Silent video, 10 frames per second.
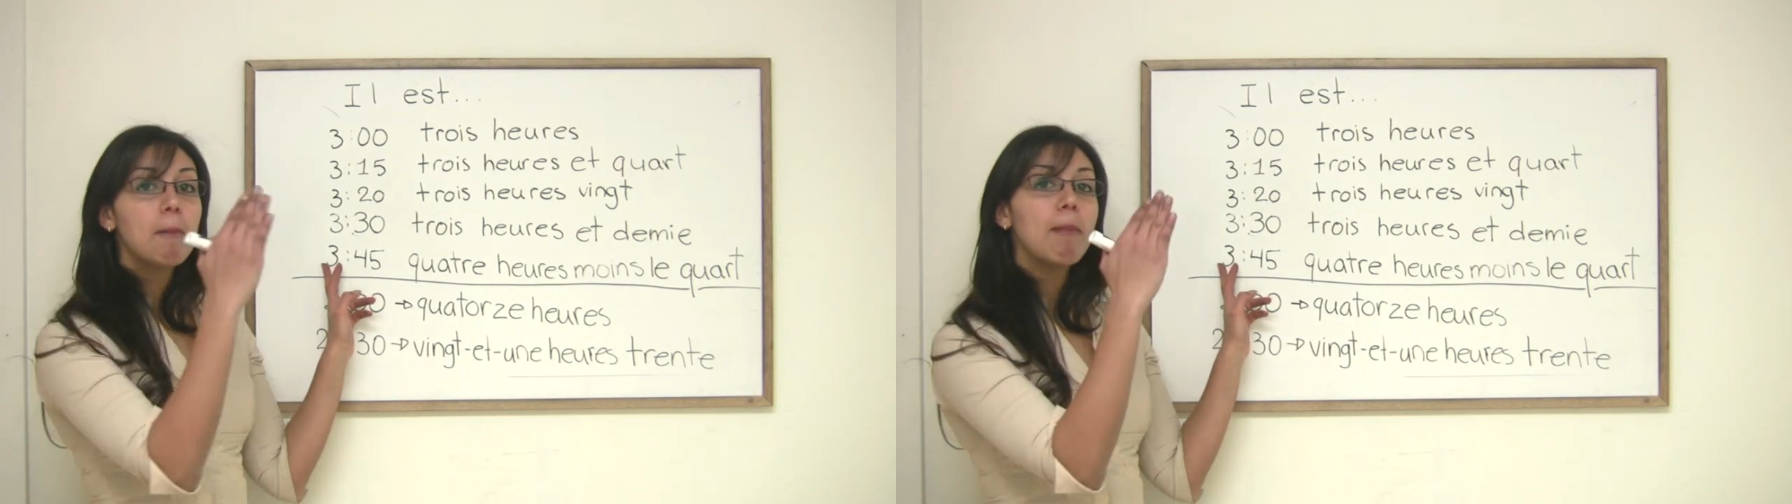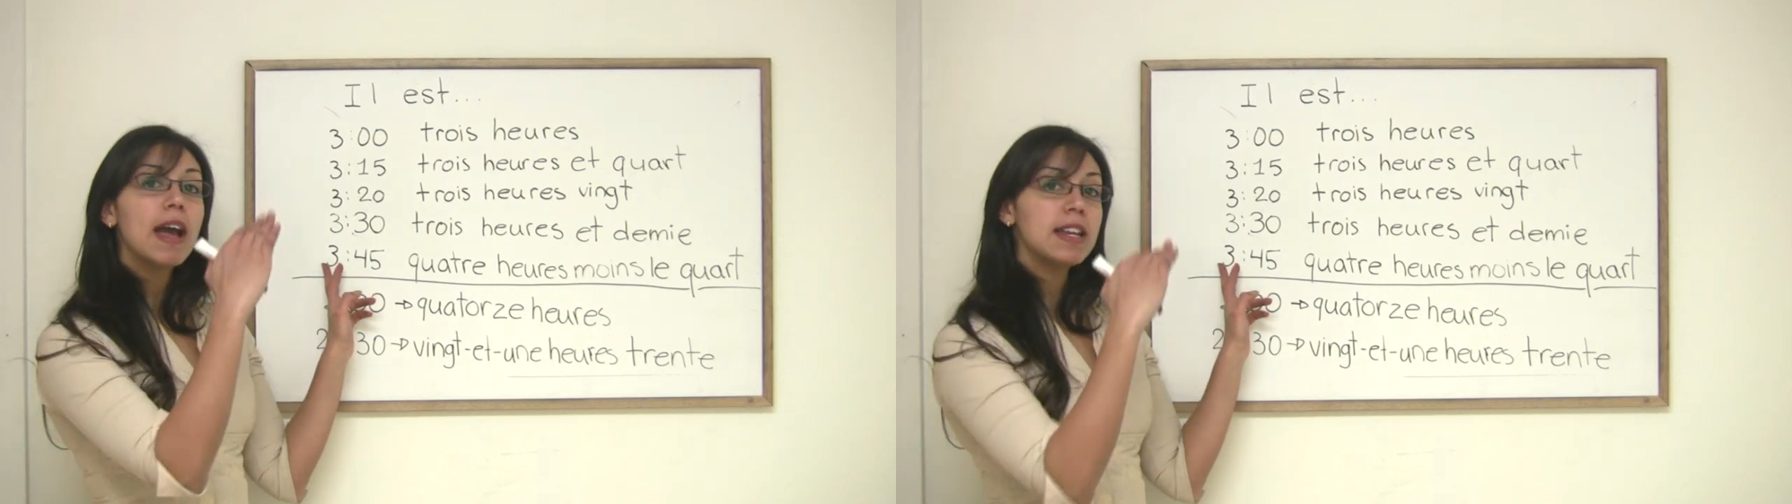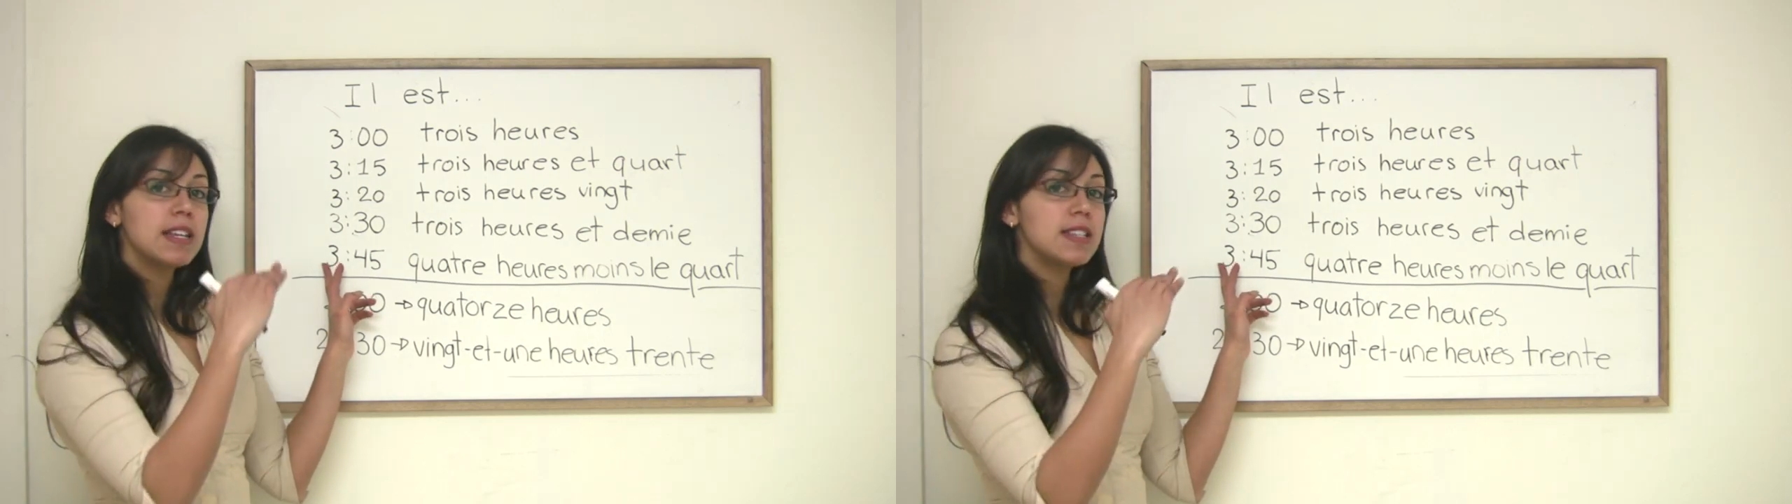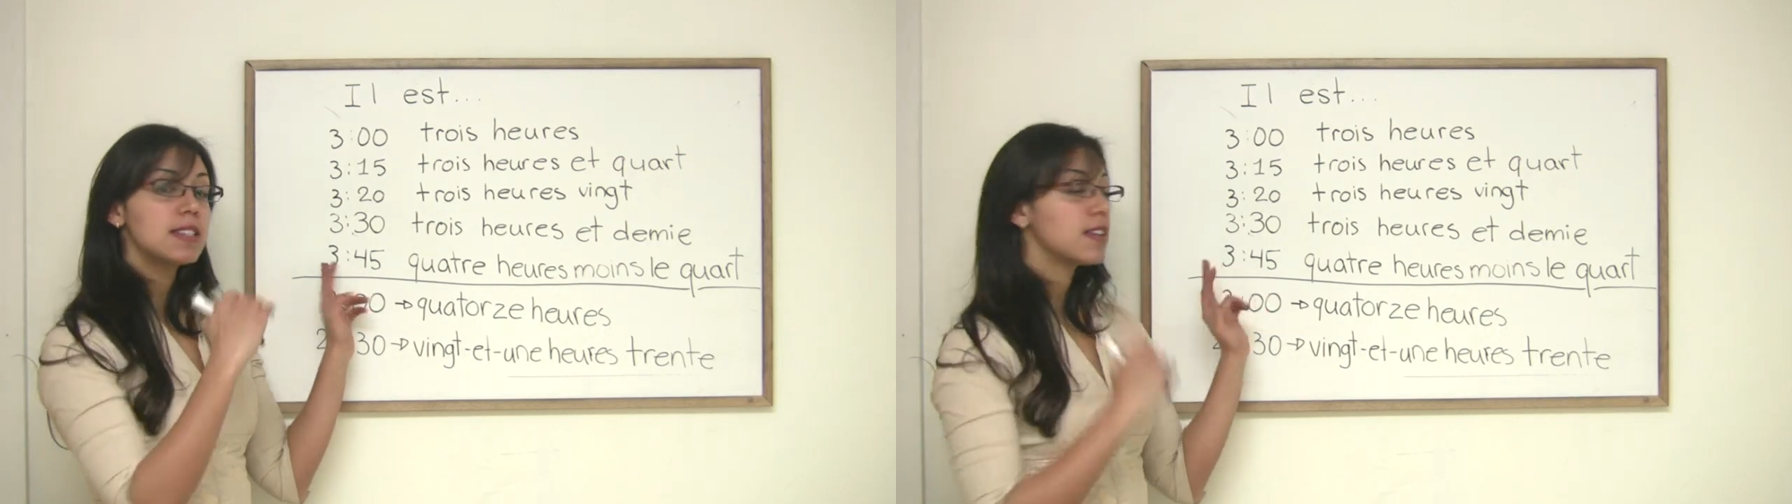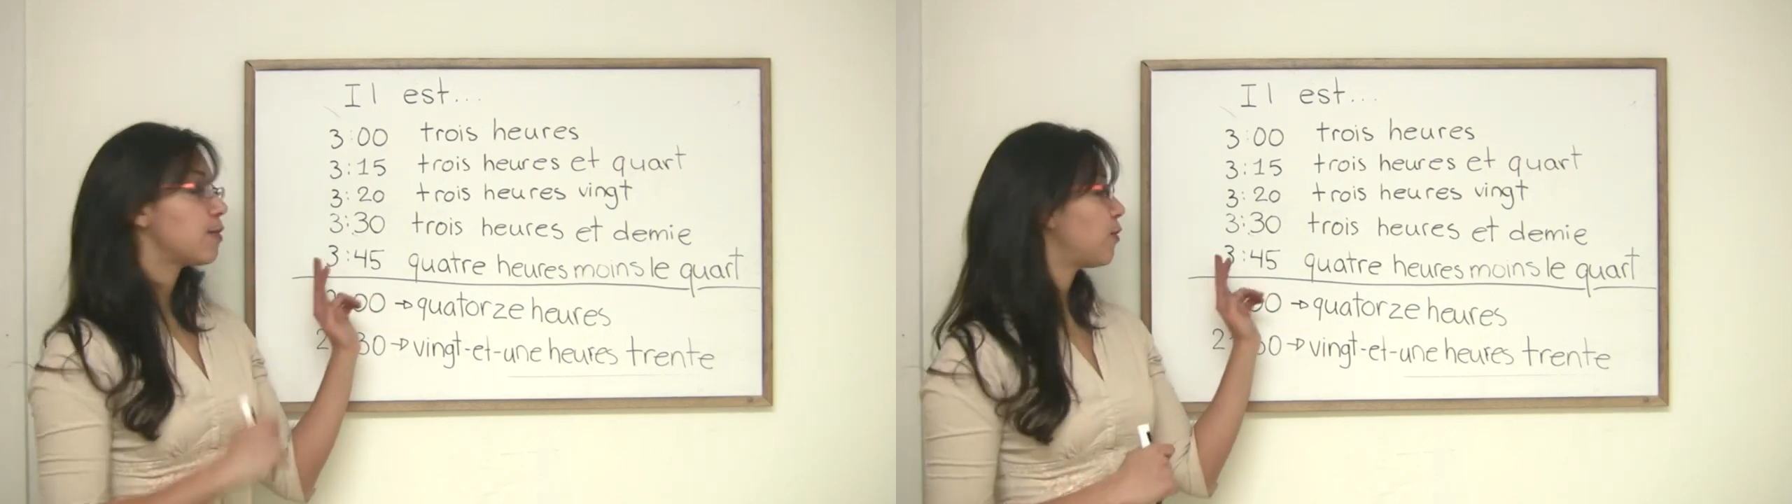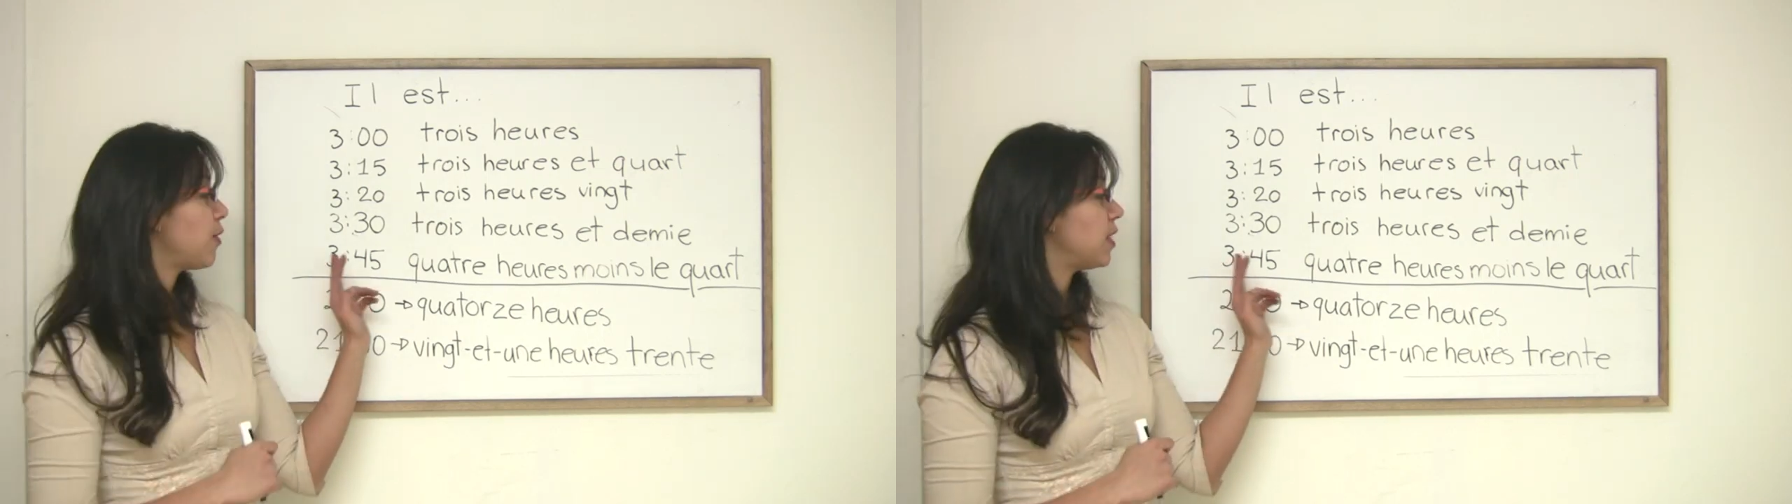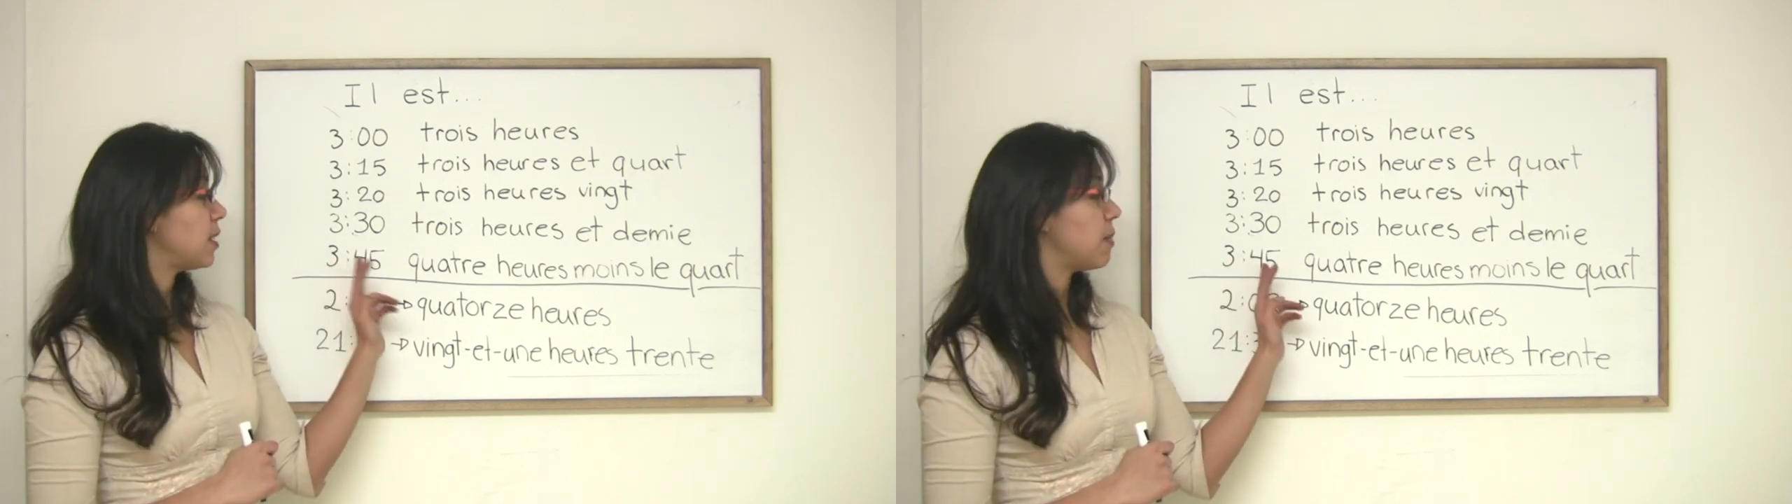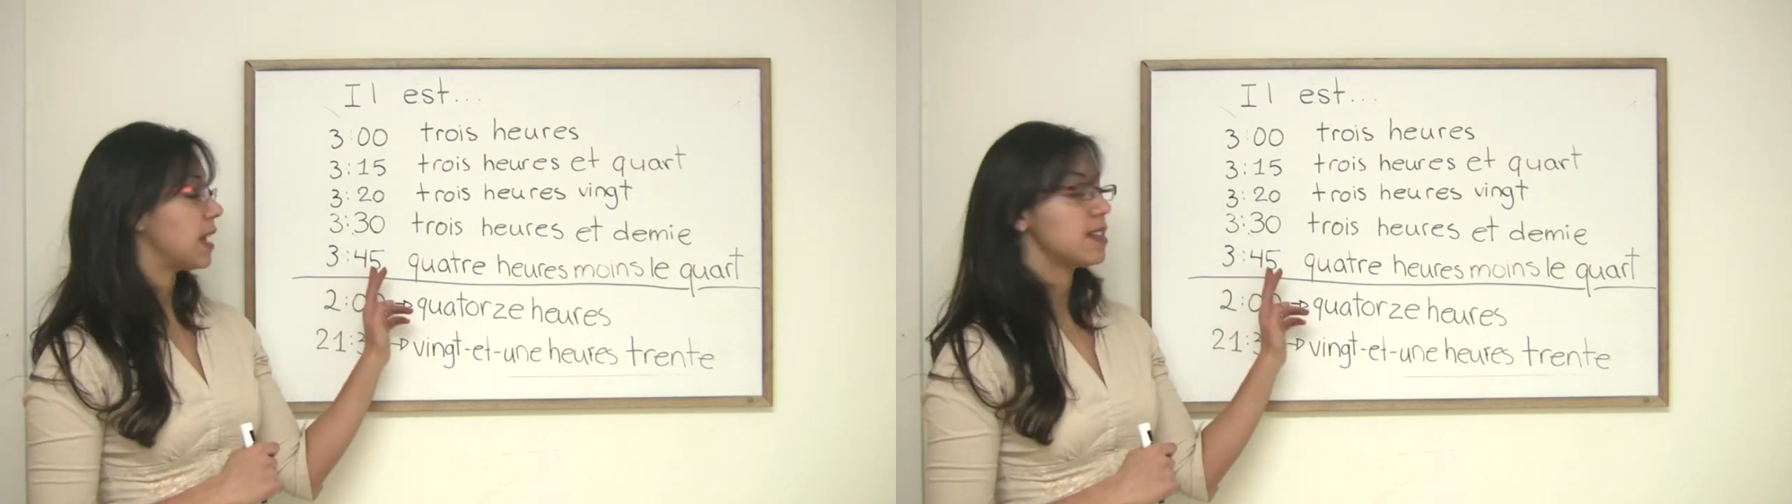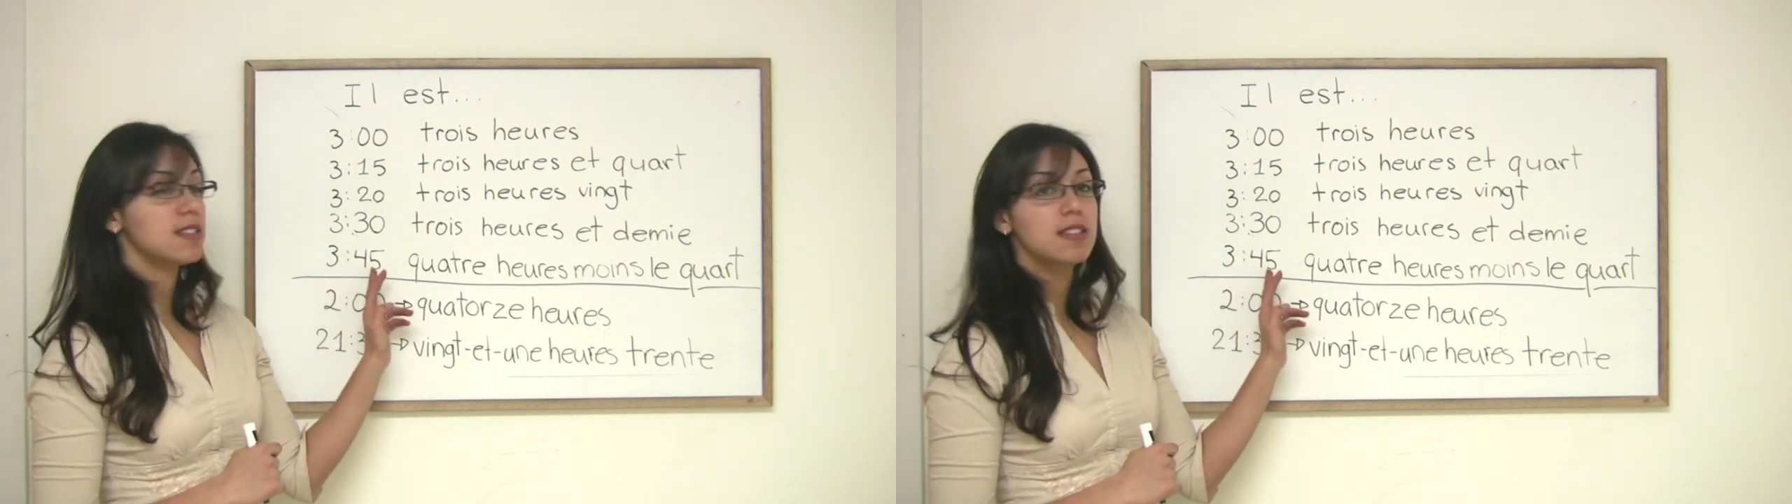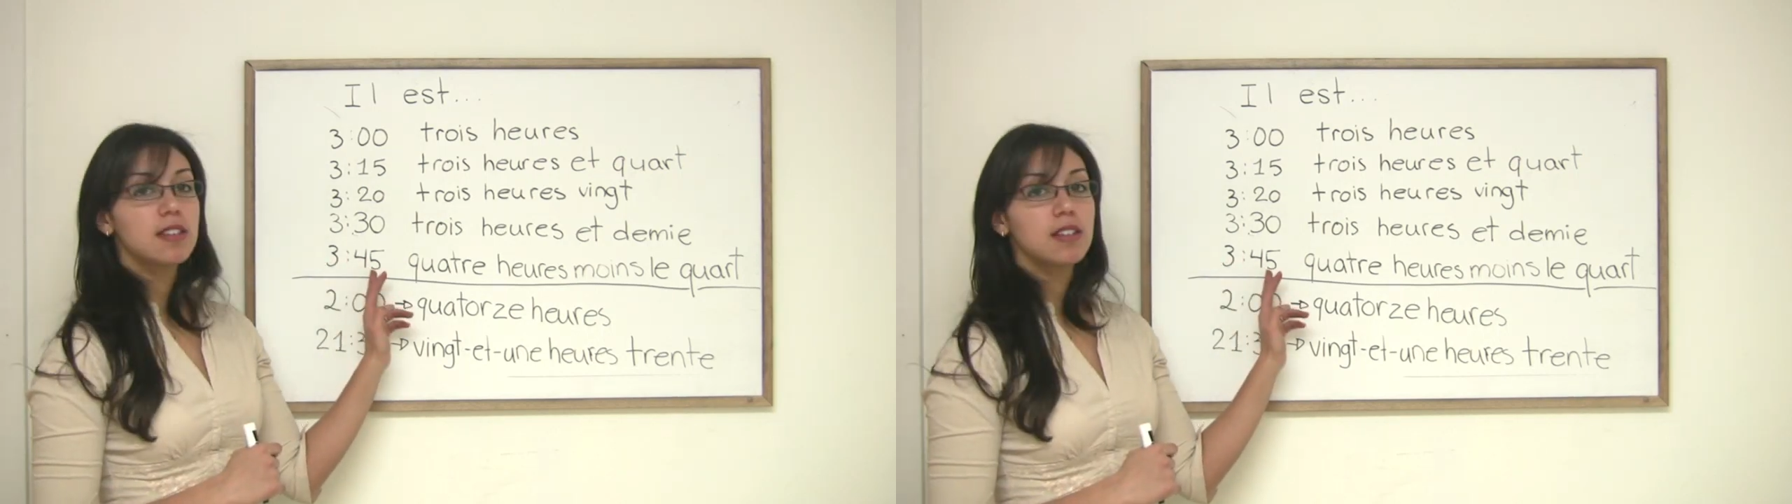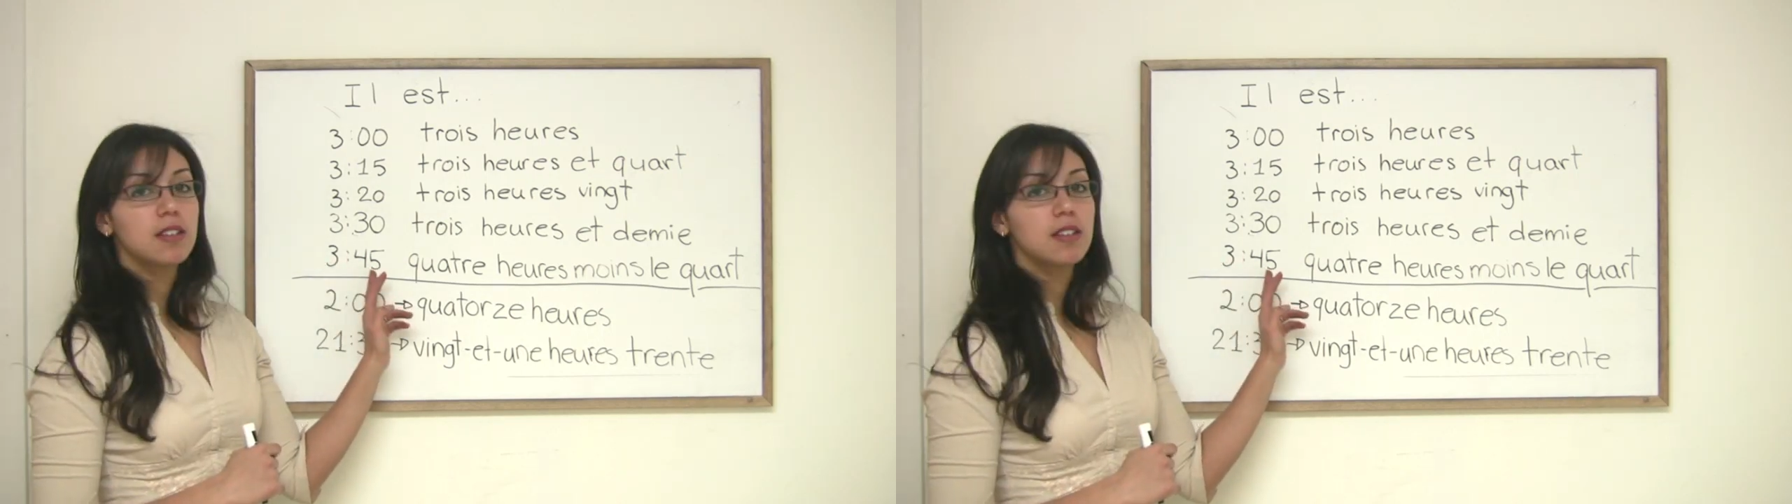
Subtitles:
minus 15 minutes,